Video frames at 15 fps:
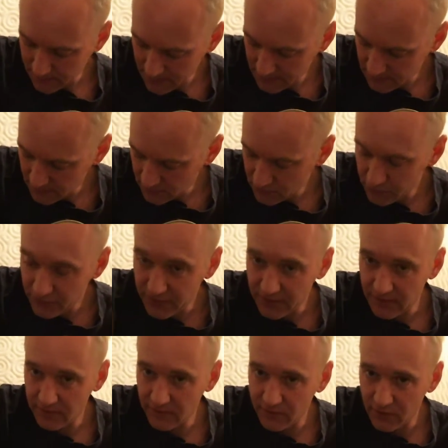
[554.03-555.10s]
it
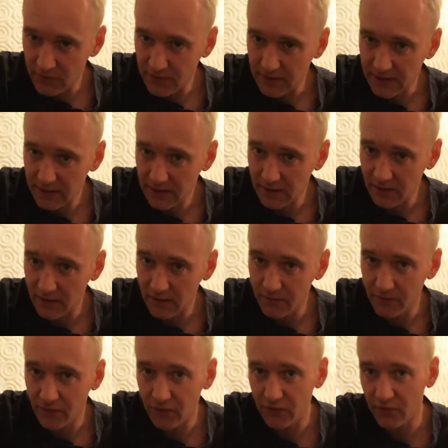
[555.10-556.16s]
acoustically for you to hear,
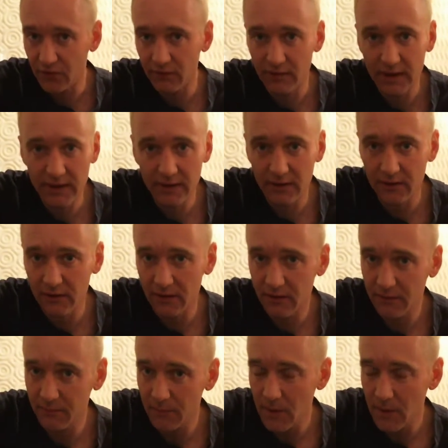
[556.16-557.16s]
just through a regular